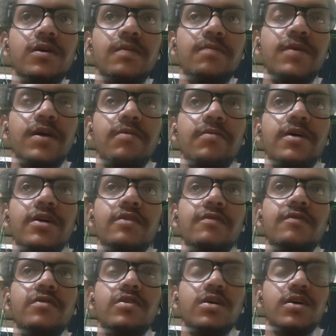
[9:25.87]
payment
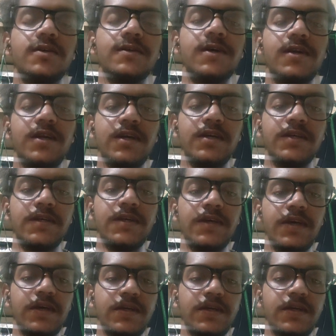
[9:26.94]
for consultancy